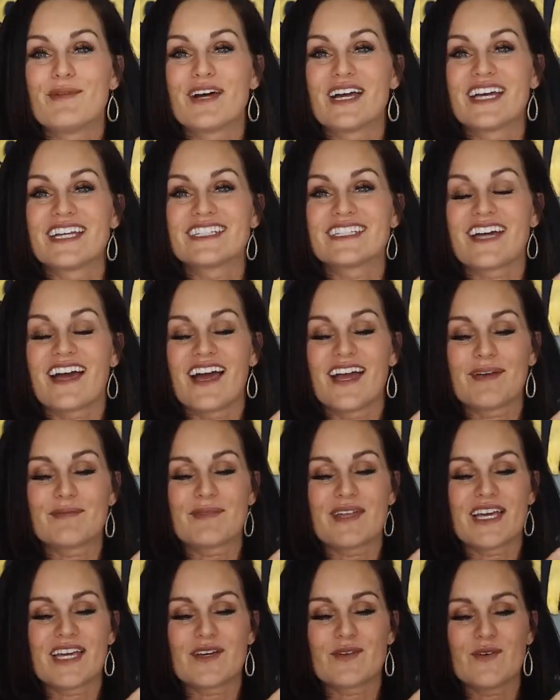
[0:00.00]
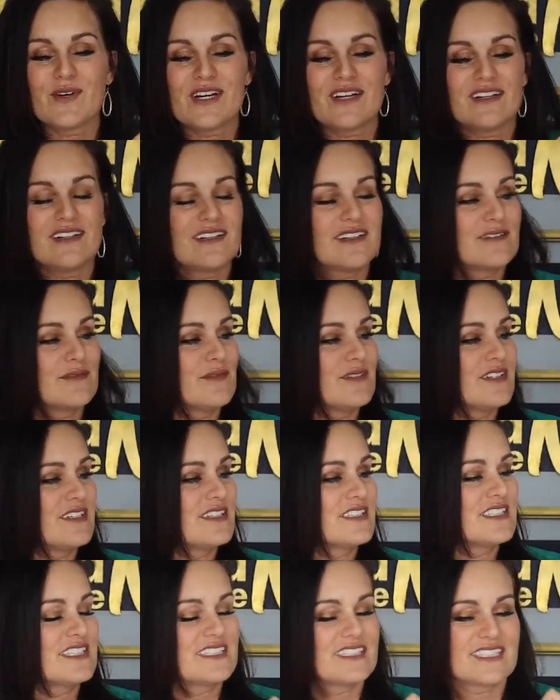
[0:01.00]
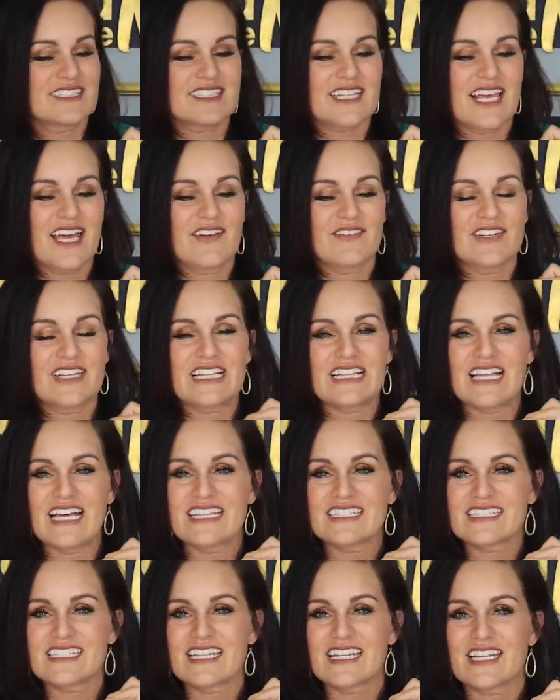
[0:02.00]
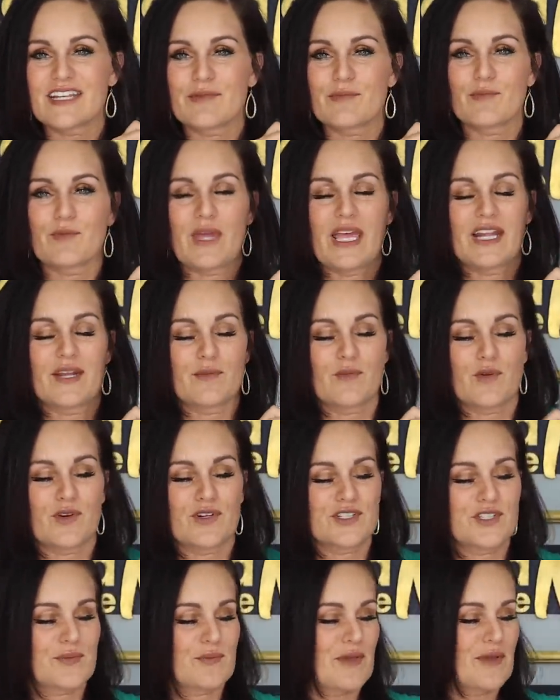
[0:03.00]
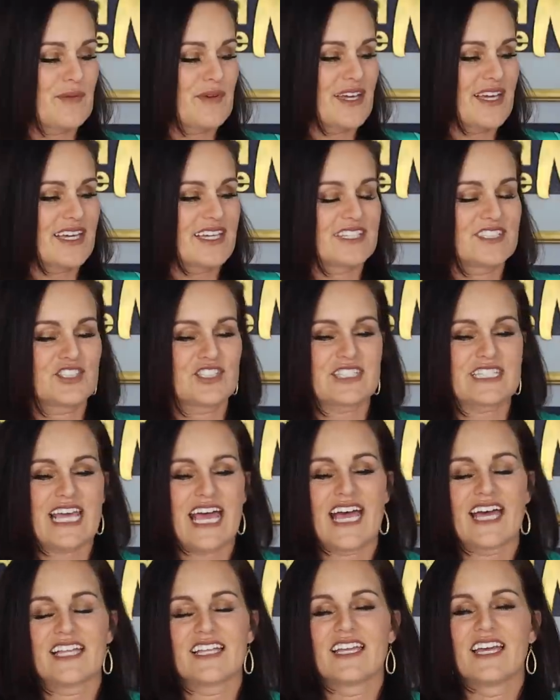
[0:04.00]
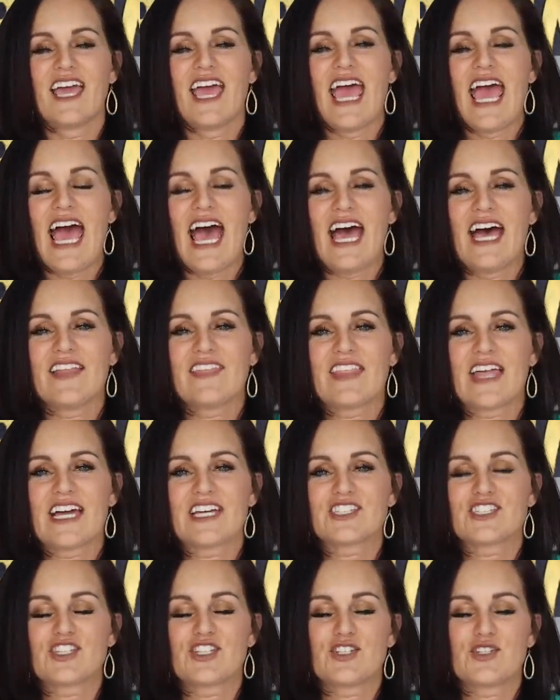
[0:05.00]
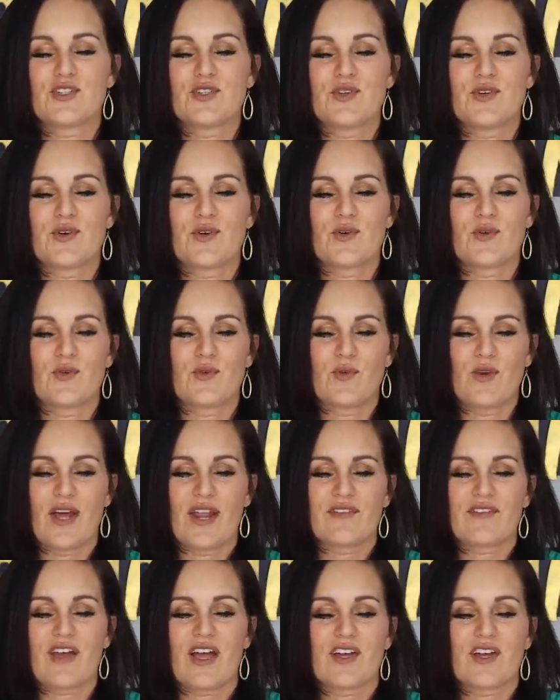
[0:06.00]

But I'm like, well, it doesn't have any glass in it anymore. So maybe I can just add, add that to what I've